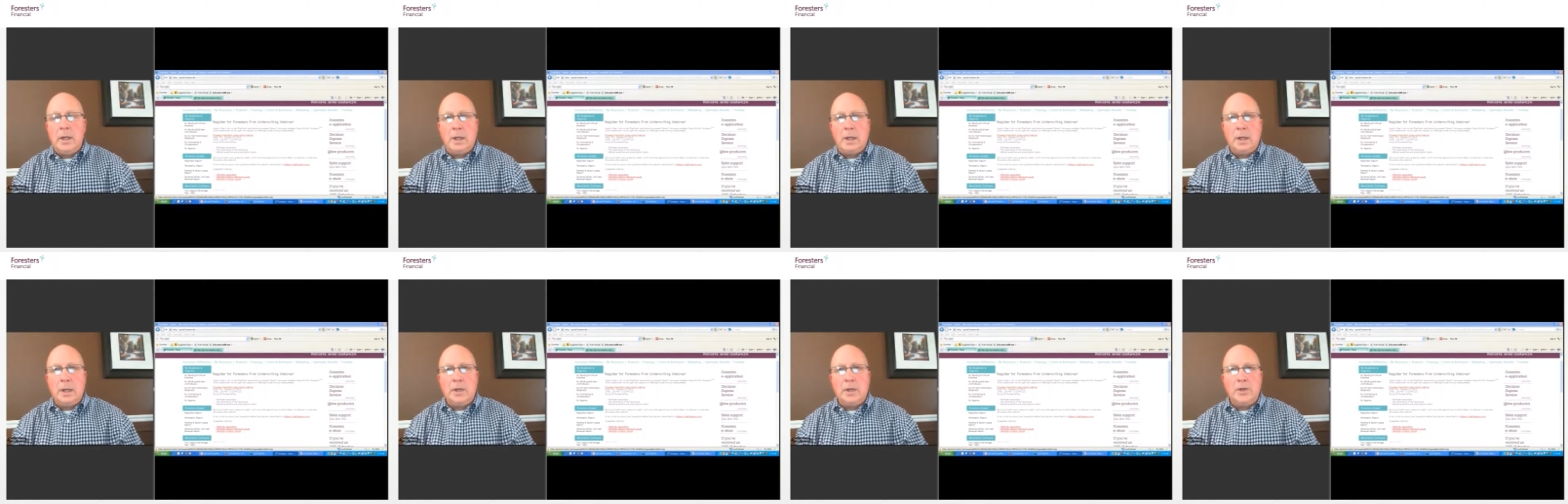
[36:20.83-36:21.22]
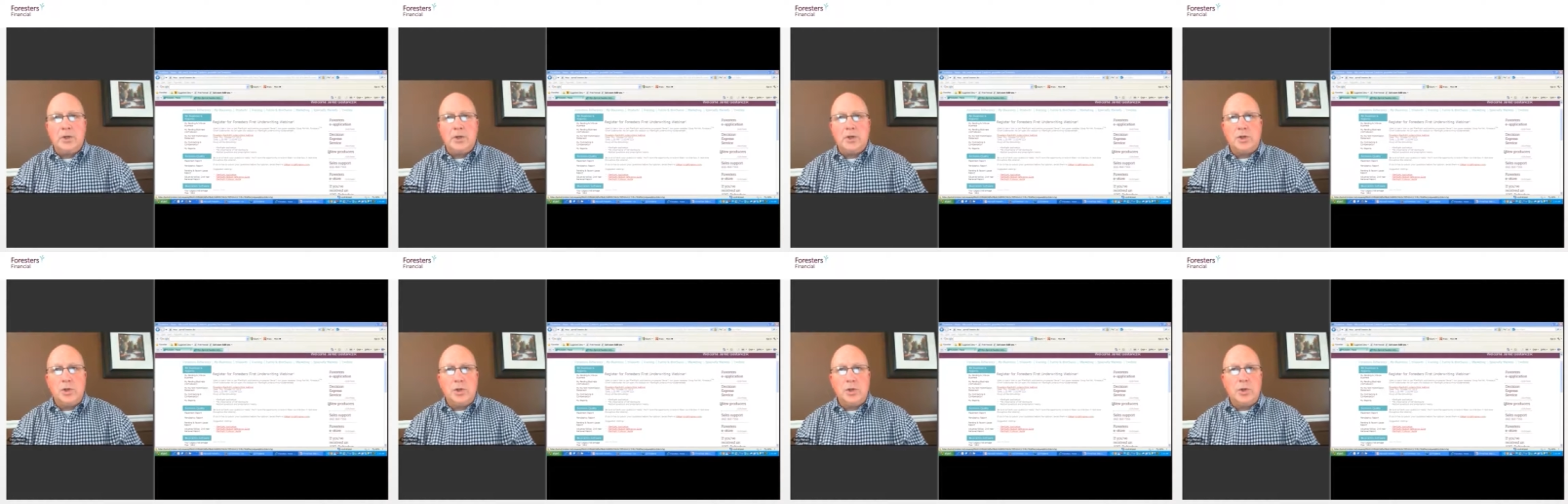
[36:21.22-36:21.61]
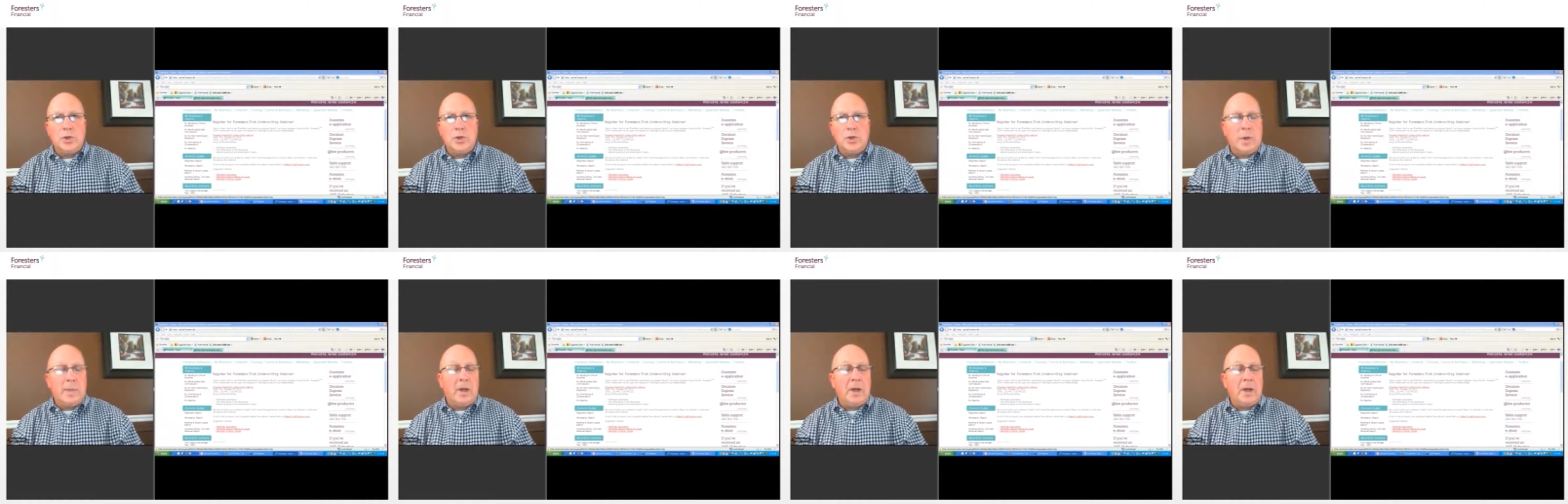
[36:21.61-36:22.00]
And I can
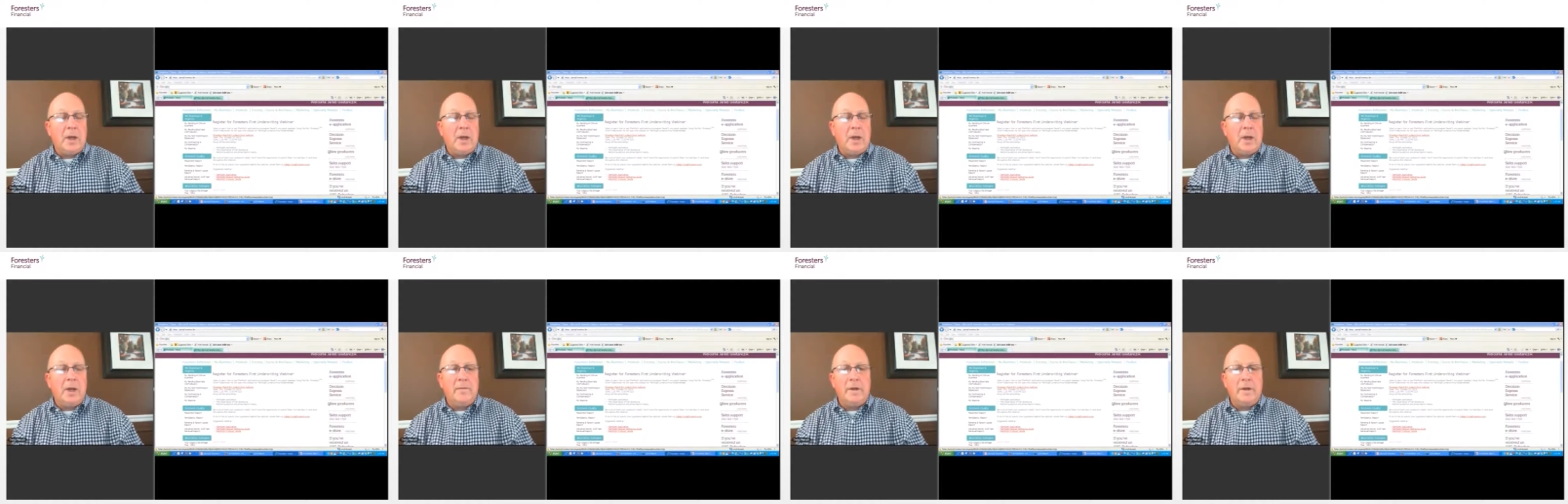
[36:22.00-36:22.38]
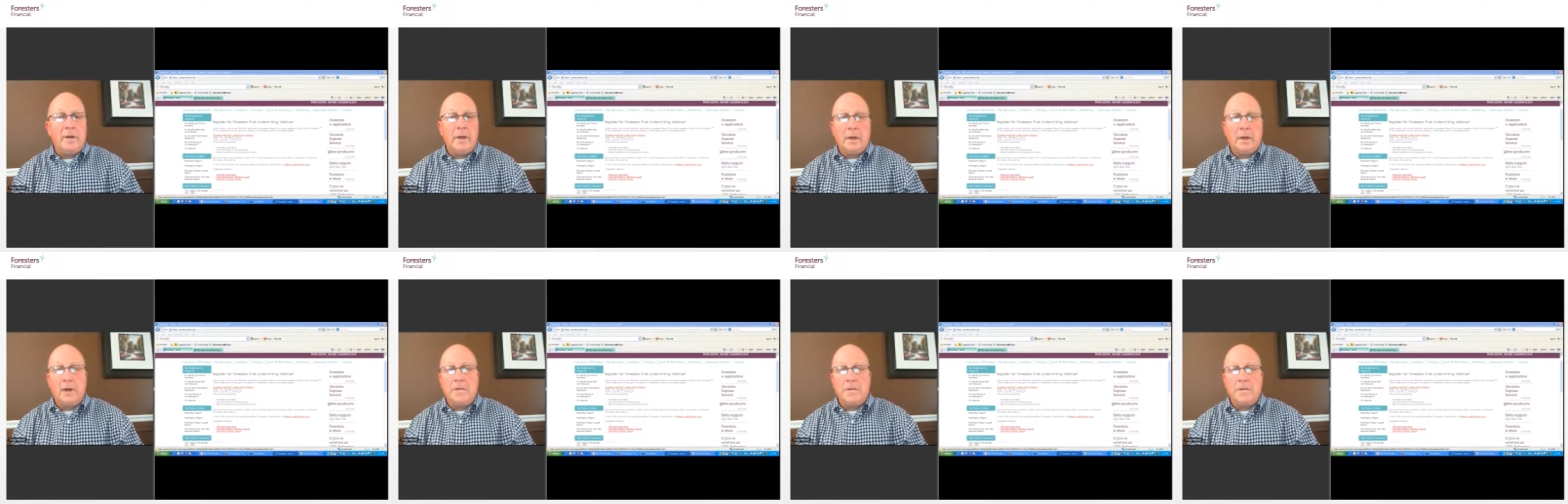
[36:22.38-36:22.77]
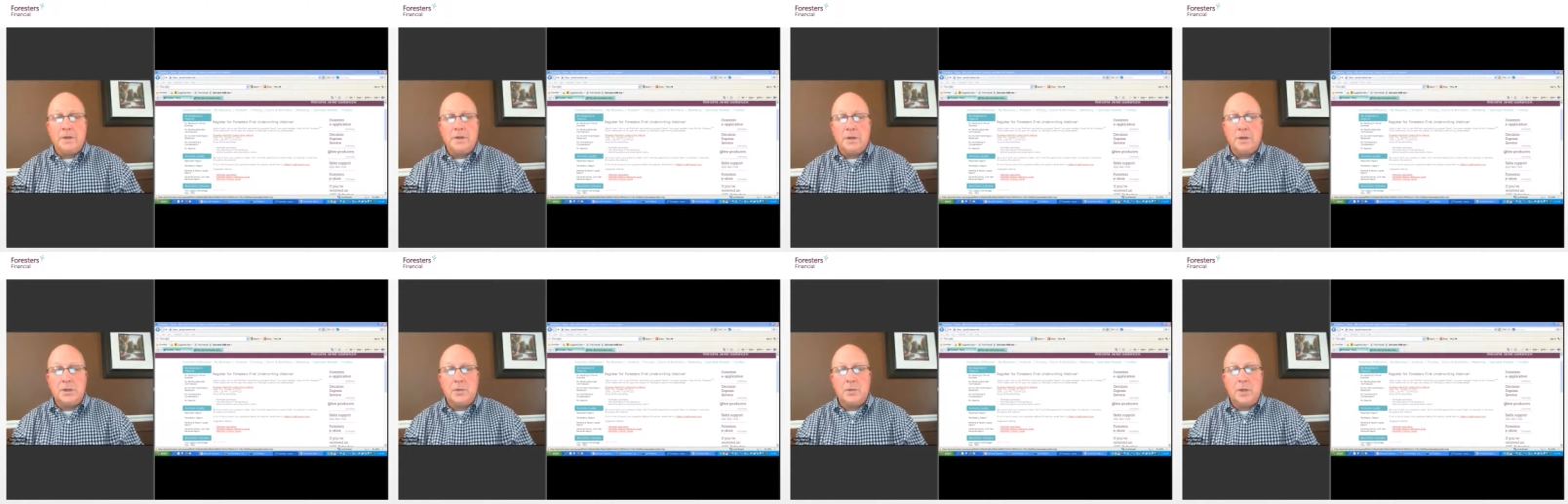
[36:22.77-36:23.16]
assure you I'm not having that
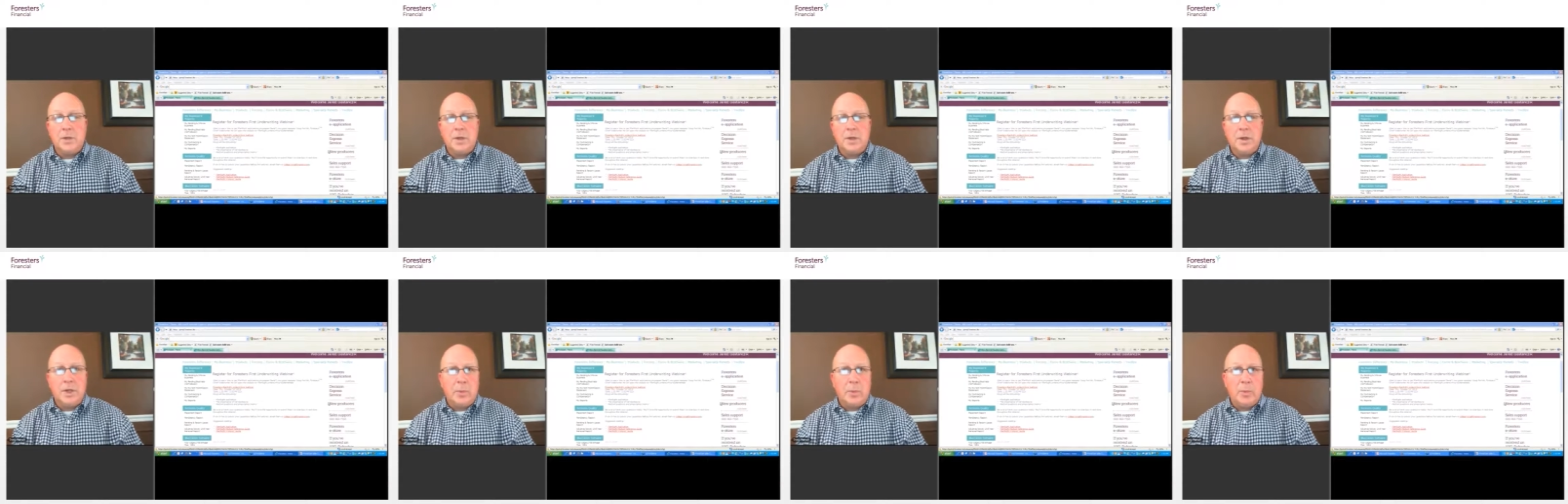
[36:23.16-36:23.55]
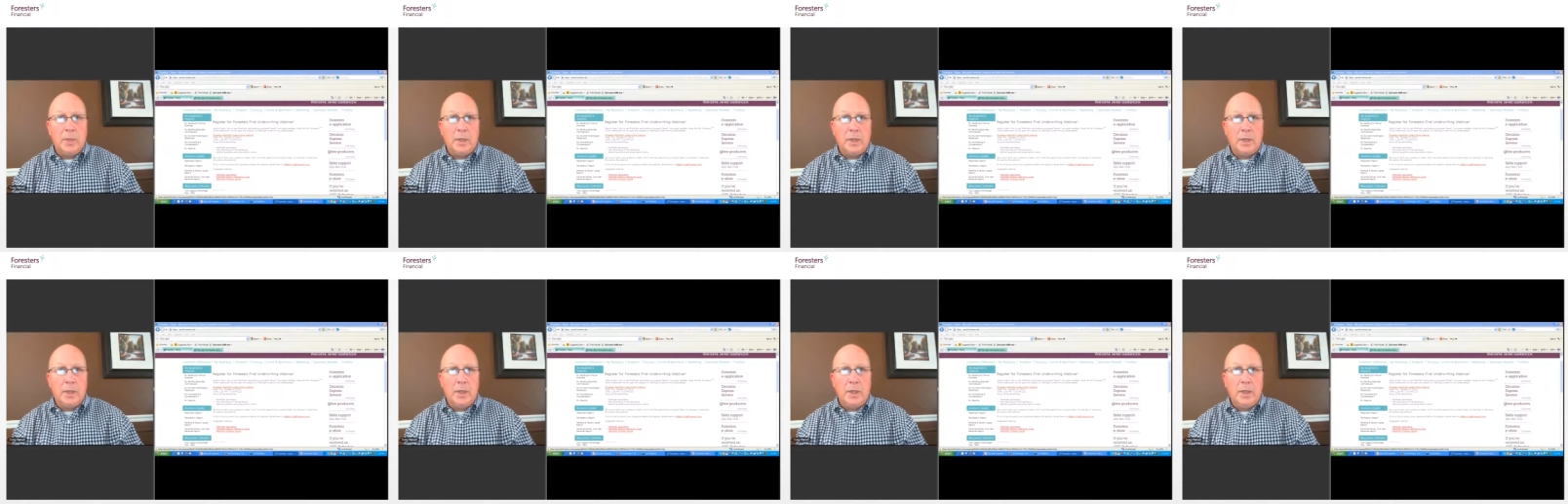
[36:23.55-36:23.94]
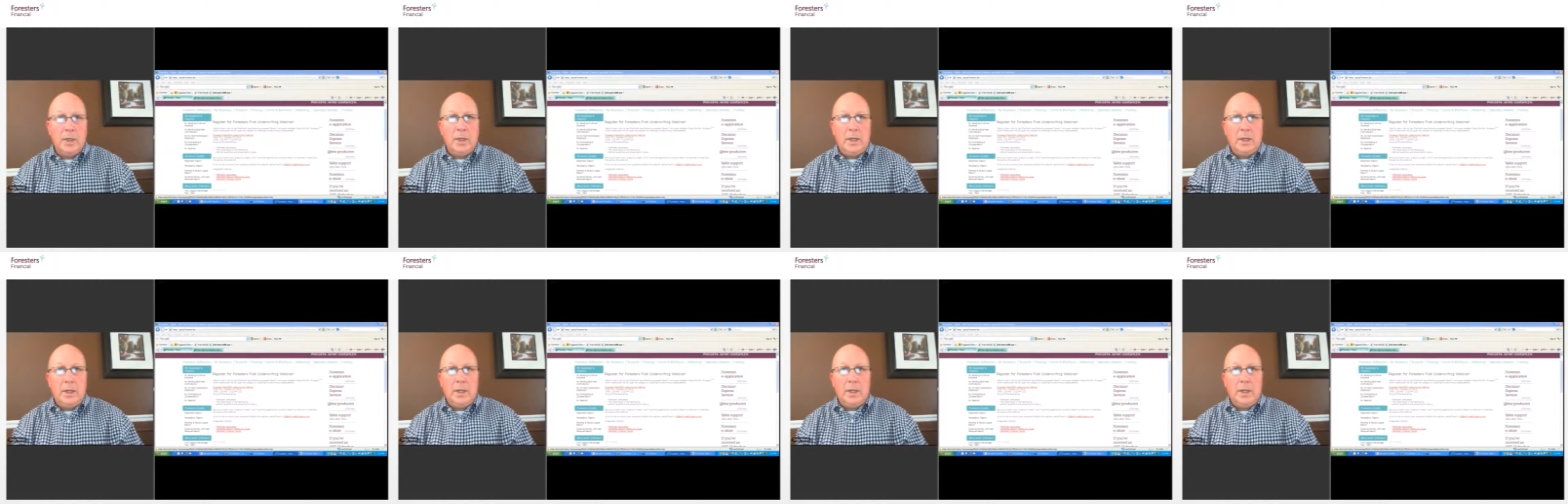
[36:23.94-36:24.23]
conversation with anybody